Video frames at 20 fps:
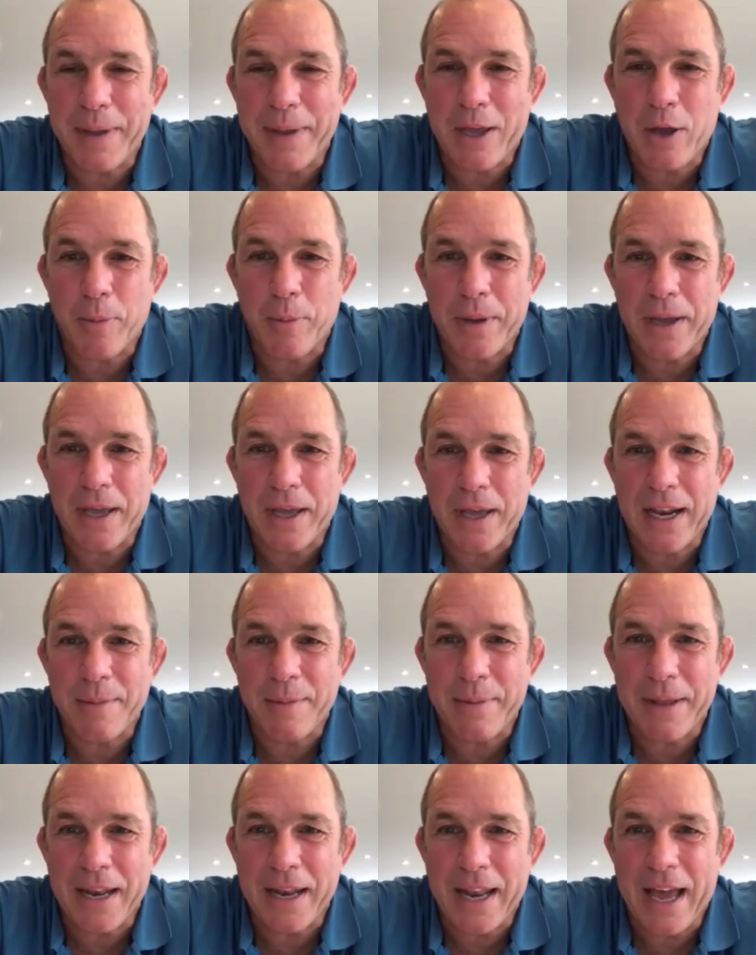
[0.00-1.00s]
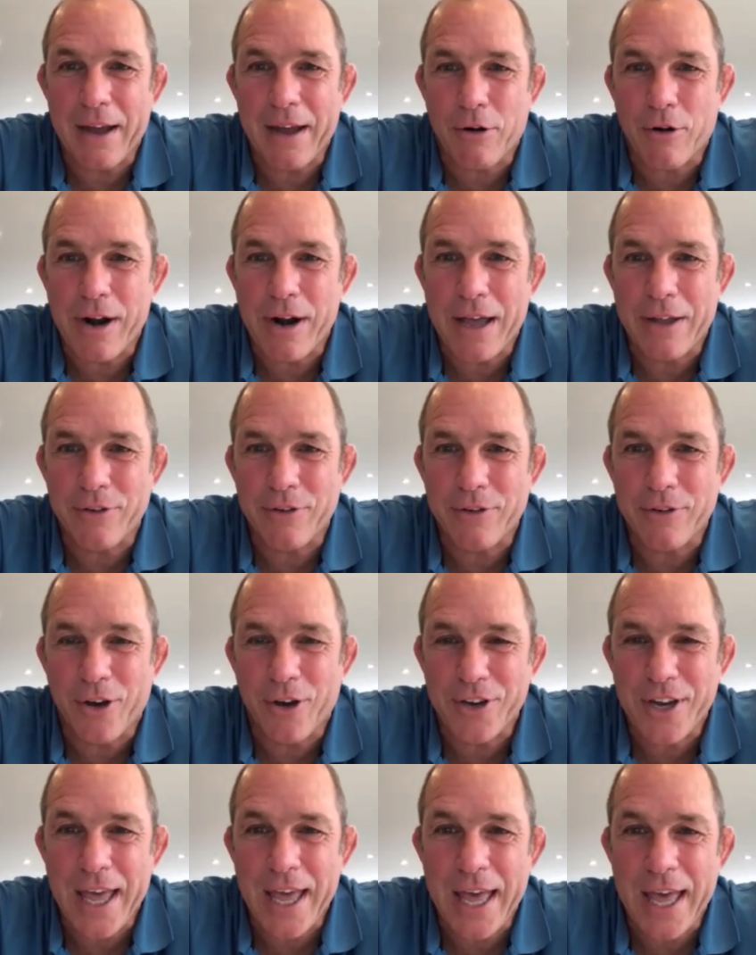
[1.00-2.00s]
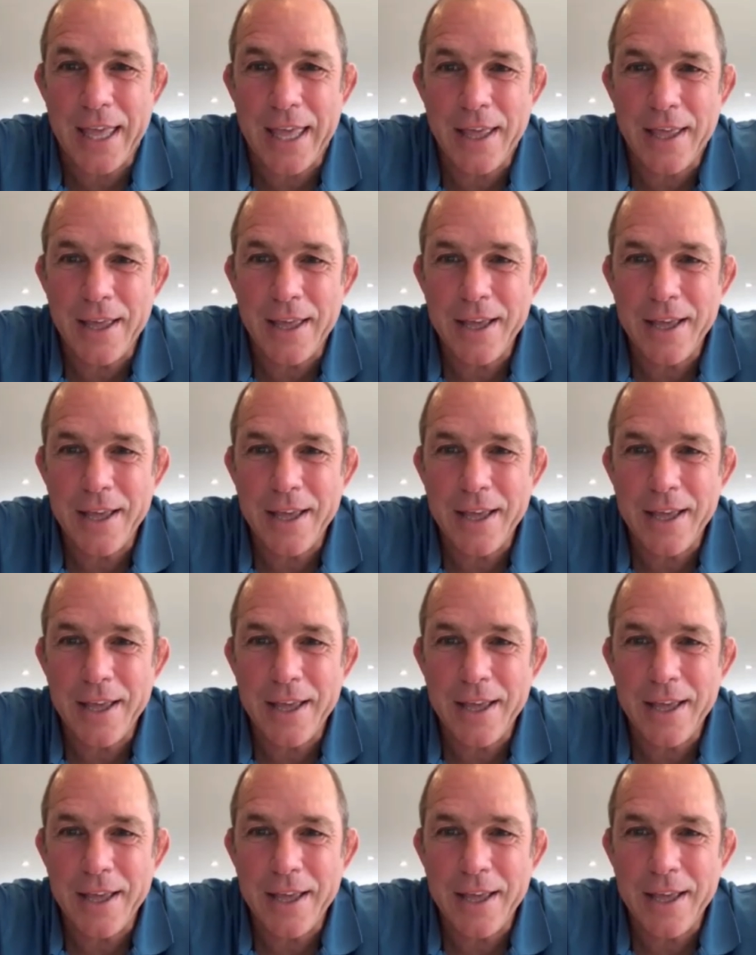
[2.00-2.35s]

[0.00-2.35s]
becoming a little bit like Groundhog Day.